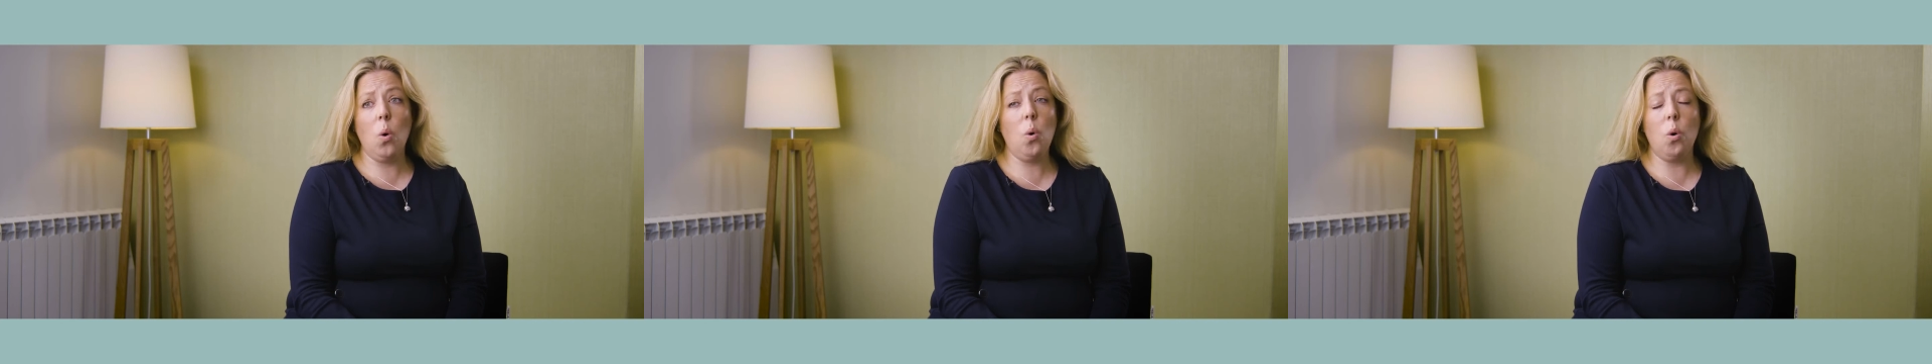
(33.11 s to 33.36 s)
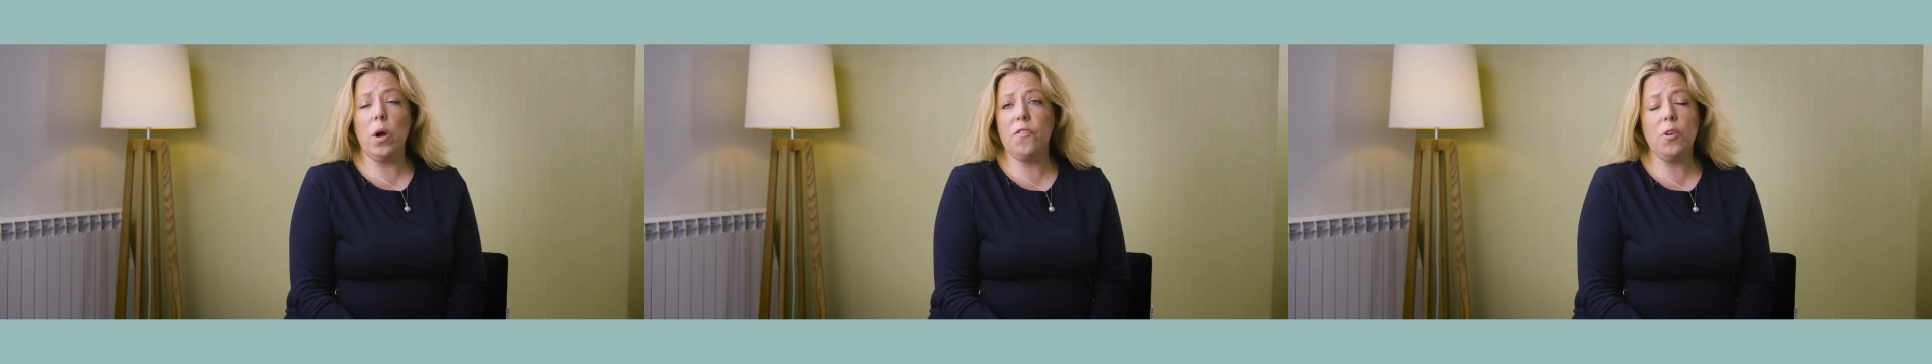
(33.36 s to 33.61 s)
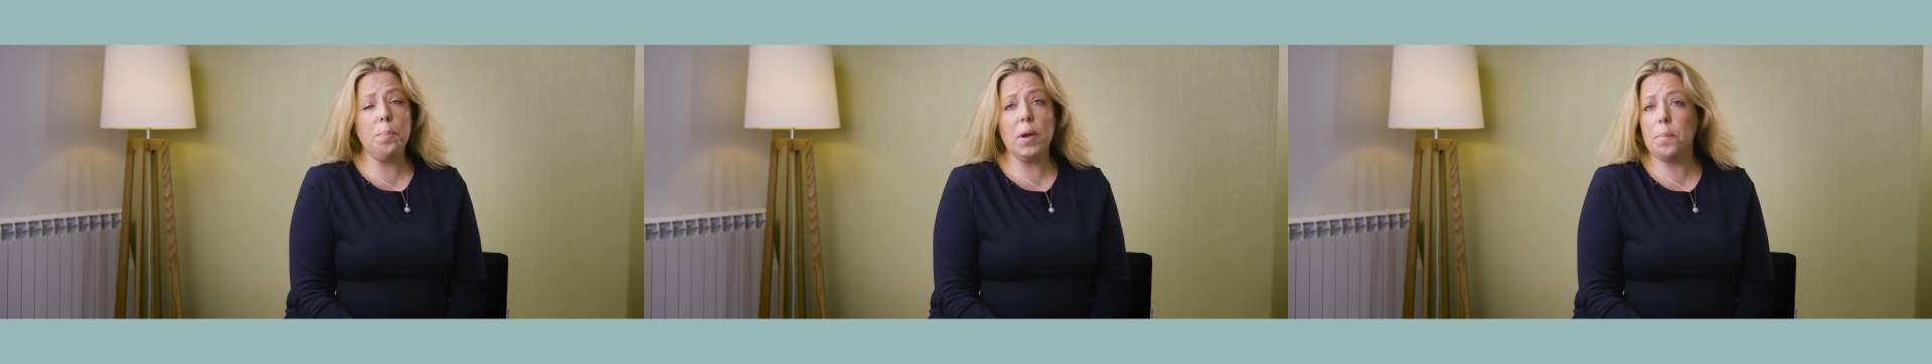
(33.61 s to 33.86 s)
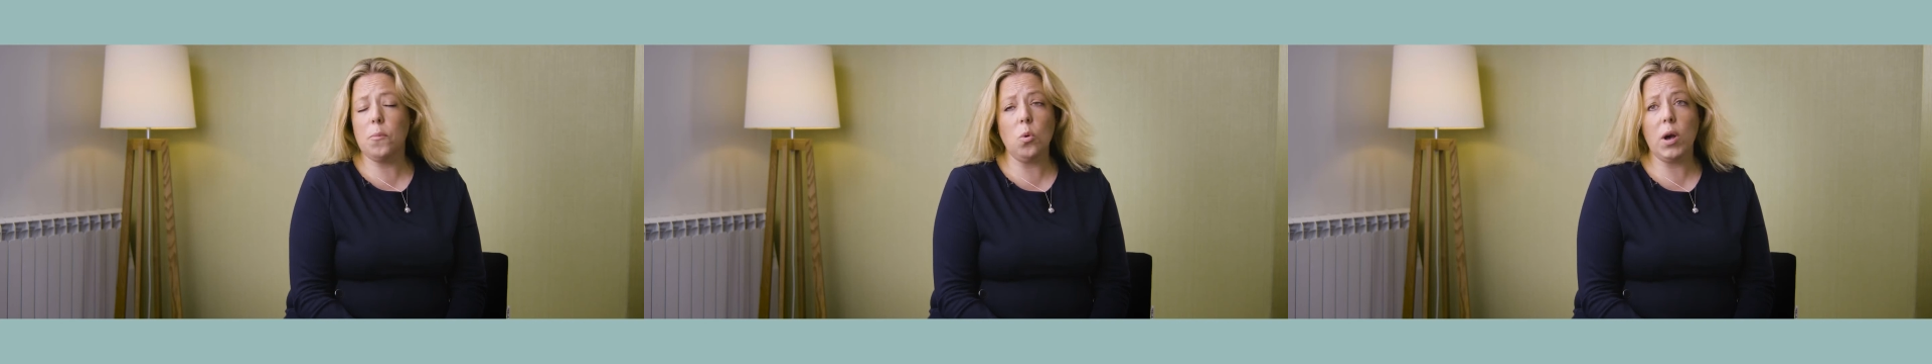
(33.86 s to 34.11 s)
or if you
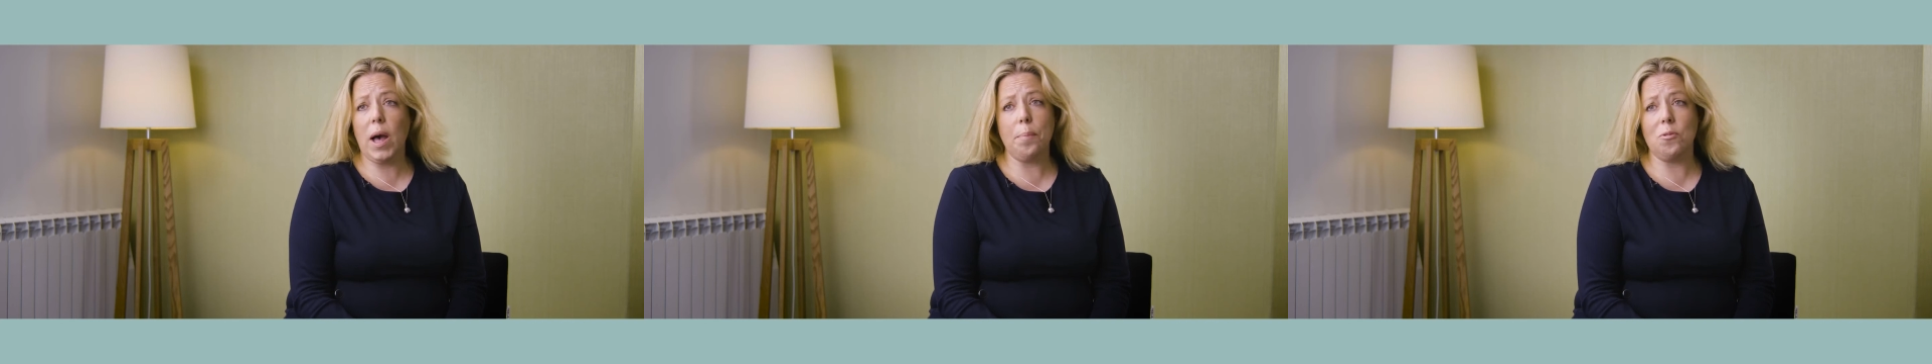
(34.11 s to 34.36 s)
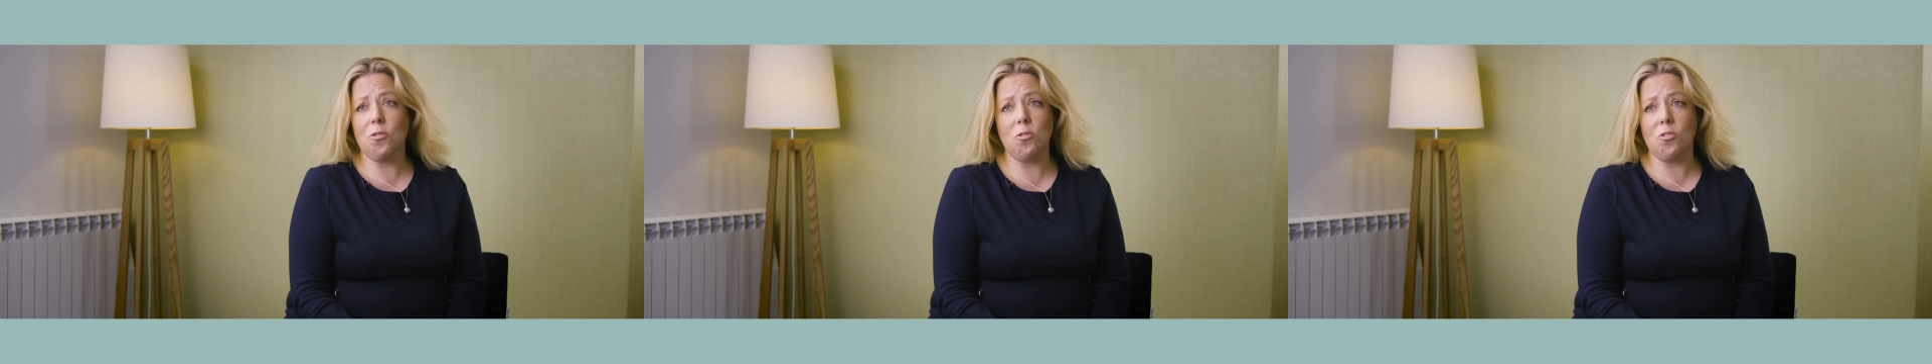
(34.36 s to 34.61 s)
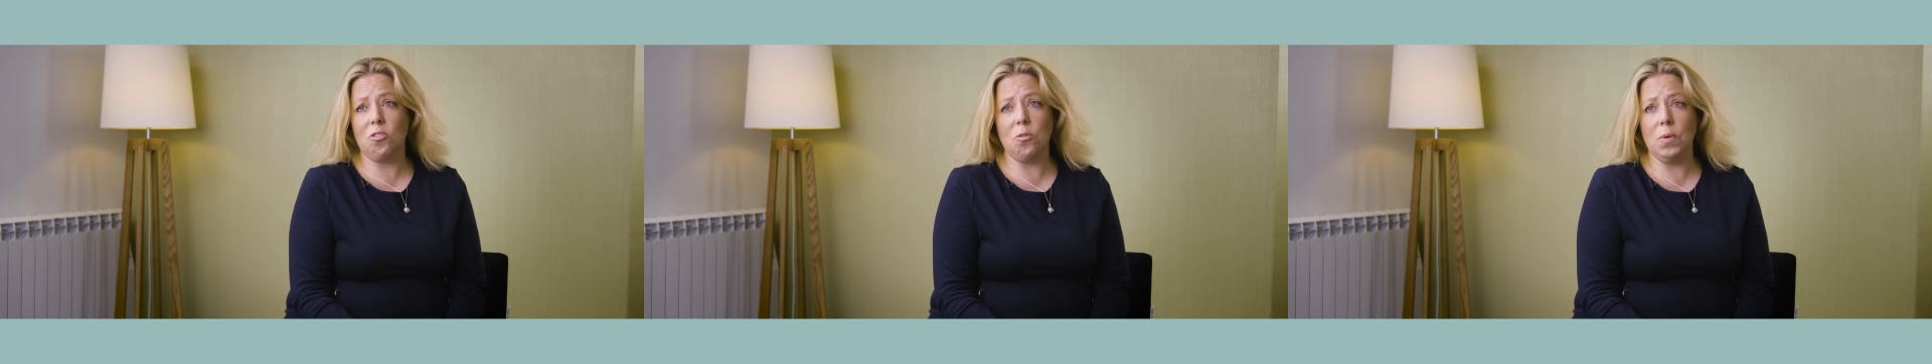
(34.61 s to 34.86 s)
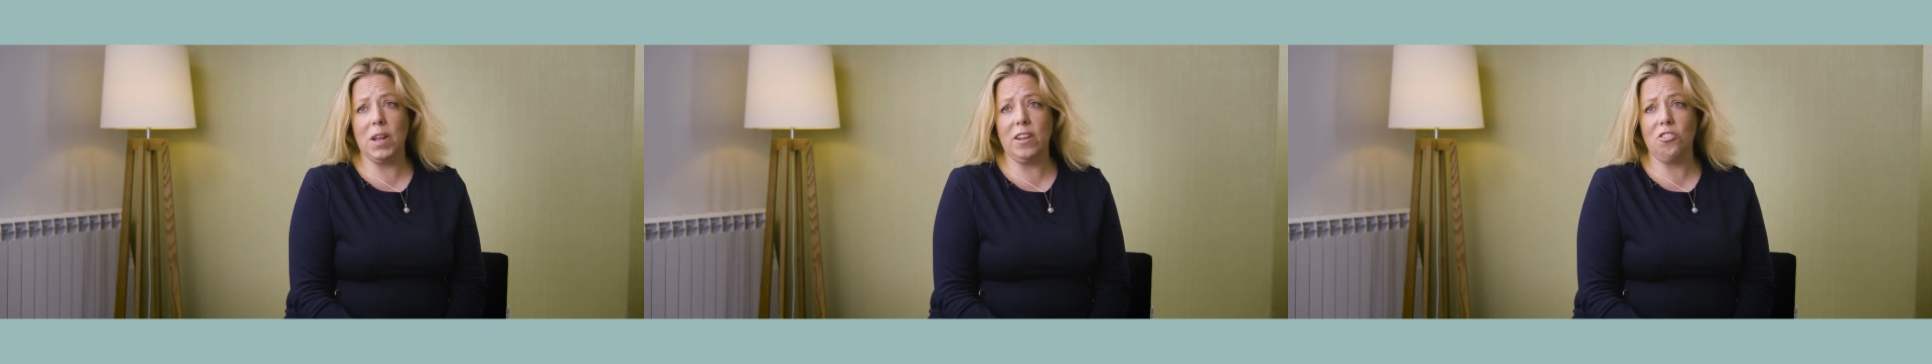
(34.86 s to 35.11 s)
bring more capital to the
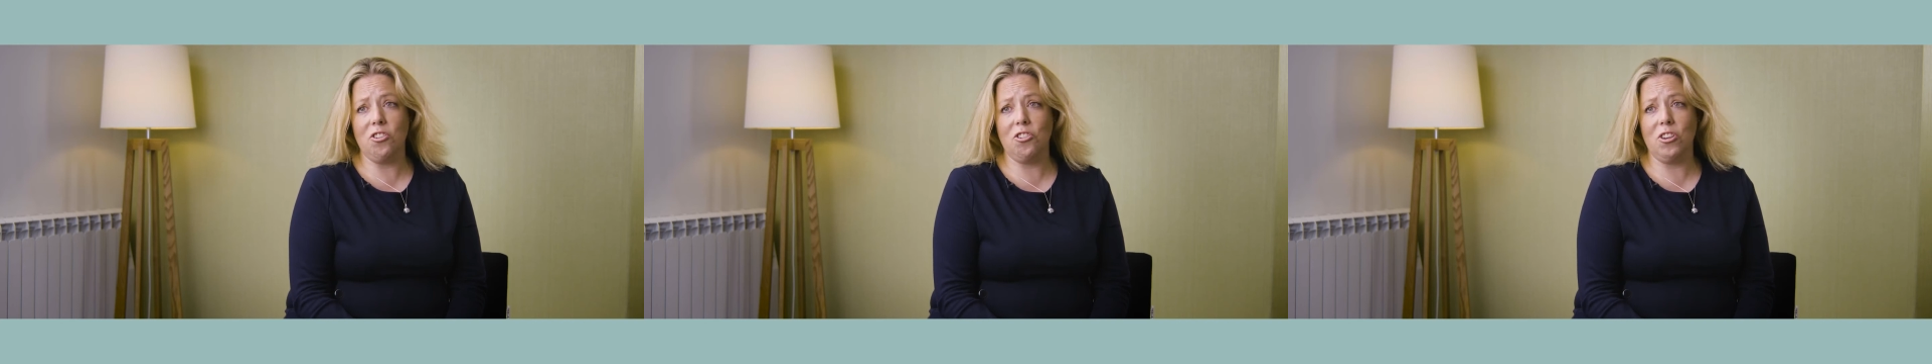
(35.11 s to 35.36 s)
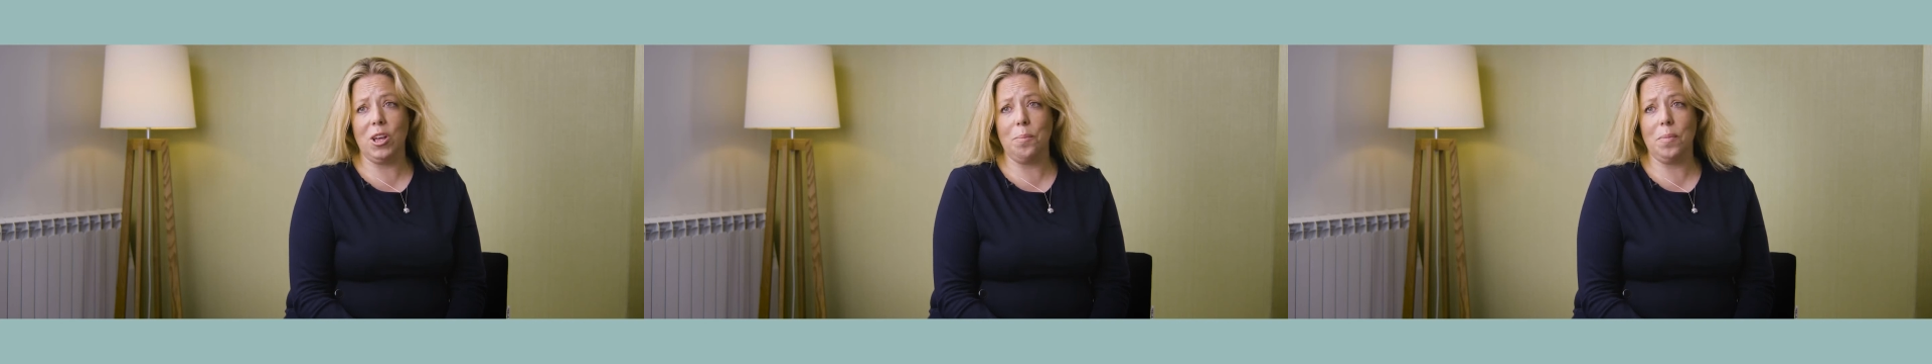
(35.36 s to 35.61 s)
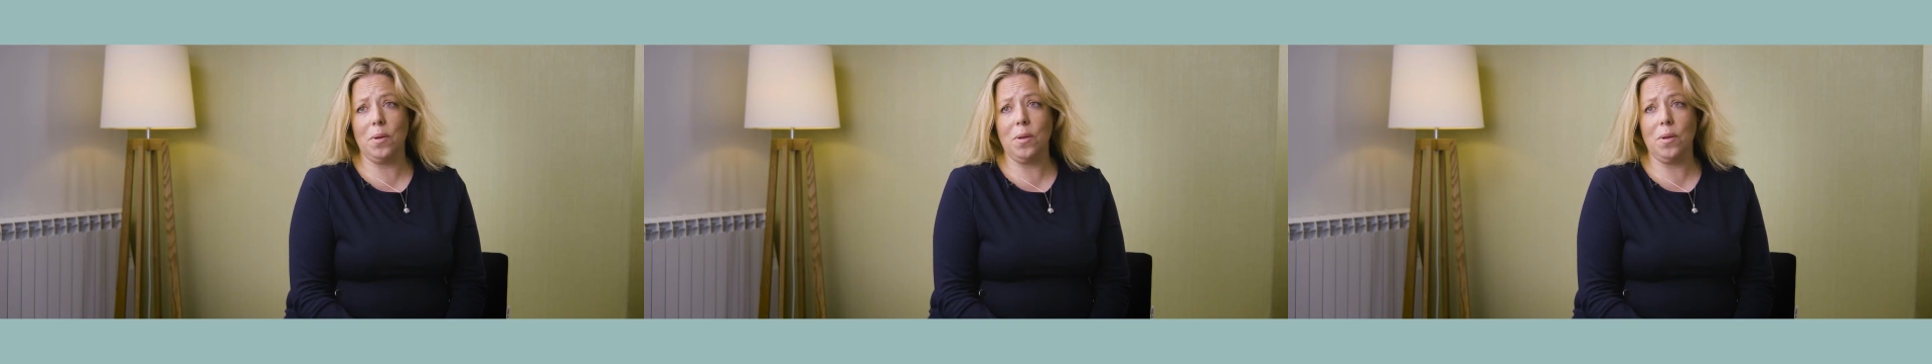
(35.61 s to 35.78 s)
relationship.